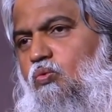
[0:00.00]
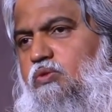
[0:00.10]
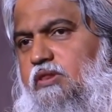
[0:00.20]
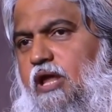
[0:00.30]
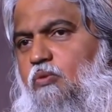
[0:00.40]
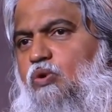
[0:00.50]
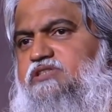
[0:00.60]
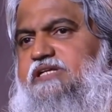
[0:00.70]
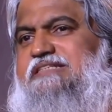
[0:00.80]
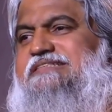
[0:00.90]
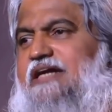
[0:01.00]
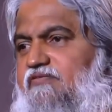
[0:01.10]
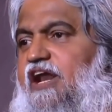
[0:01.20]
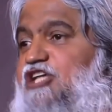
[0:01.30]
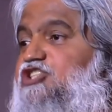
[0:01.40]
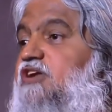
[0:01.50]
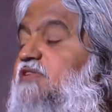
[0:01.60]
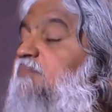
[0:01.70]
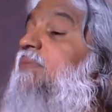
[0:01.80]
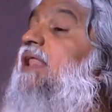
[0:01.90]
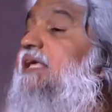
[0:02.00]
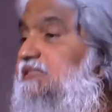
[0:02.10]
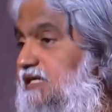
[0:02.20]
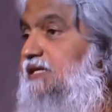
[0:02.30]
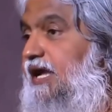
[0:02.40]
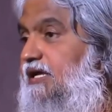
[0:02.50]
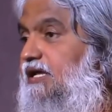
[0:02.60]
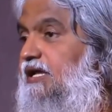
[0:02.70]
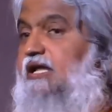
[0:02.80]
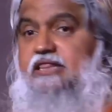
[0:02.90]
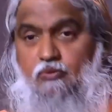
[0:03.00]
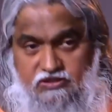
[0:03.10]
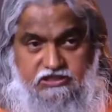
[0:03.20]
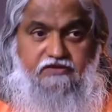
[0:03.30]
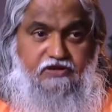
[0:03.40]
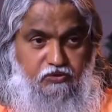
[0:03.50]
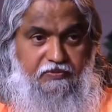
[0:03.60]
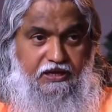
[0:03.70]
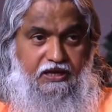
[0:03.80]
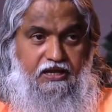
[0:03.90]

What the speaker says: there was this revelation of the Melchizedek that was given to me.